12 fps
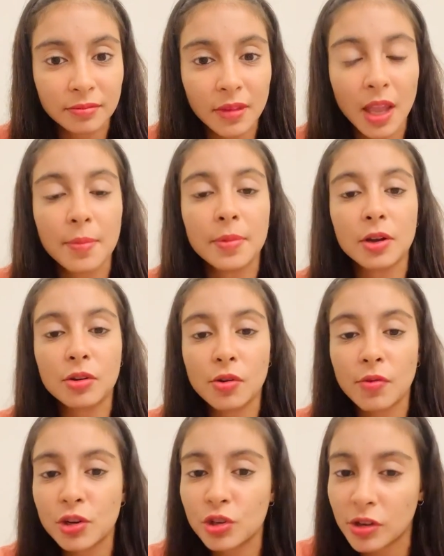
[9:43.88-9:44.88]
And Mercury
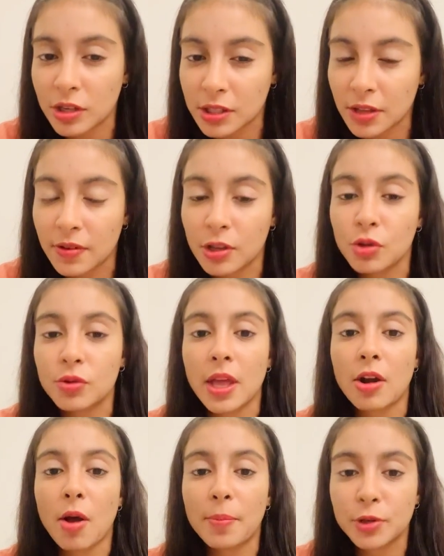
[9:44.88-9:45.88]
retrograde is giving you
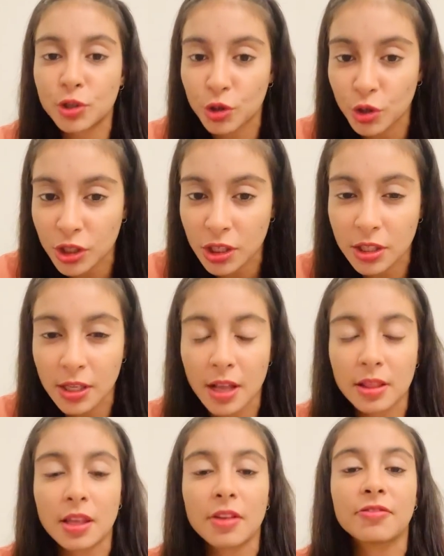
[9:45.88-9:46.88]
that opportunity to
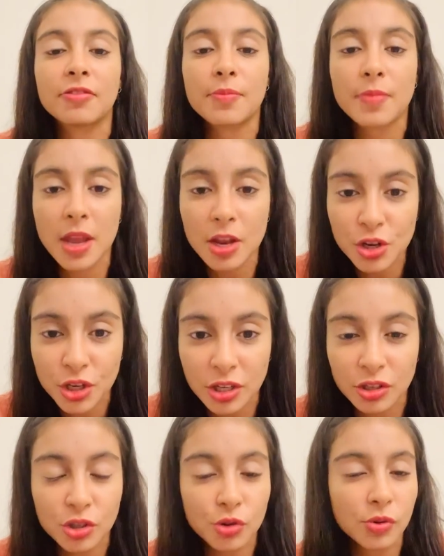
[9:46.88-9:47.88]
get the
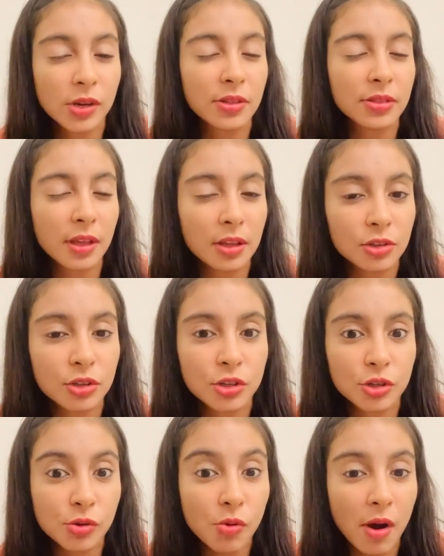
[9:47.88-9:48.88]
information, to really think,
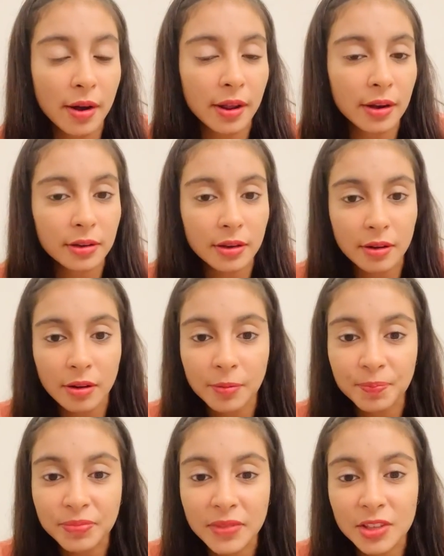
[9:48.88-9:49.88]
stew on it,
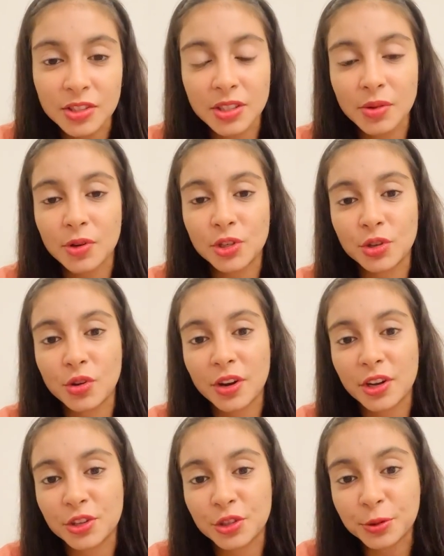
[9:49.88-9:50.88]
see what you're going
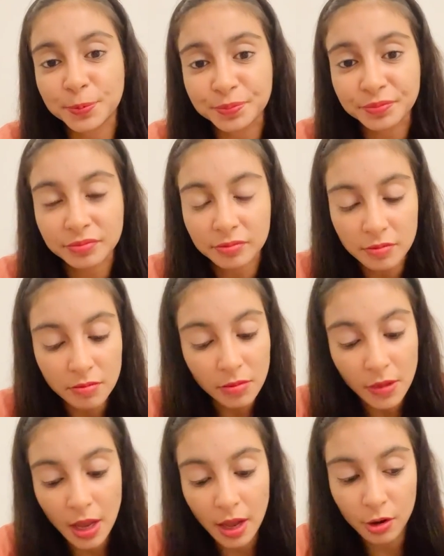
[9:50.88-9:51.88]
to do.
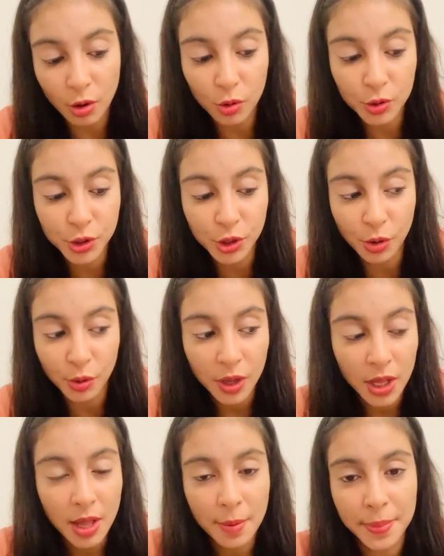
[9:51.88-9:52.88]
And also
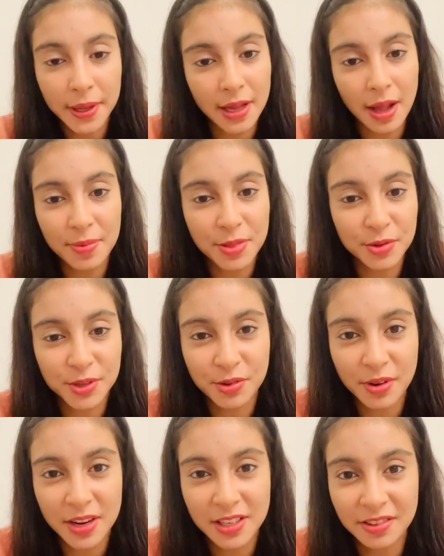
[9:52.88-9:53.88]
pick up those
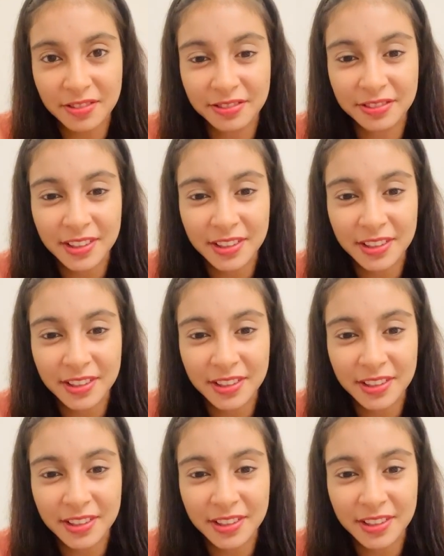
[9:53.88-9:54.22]
creative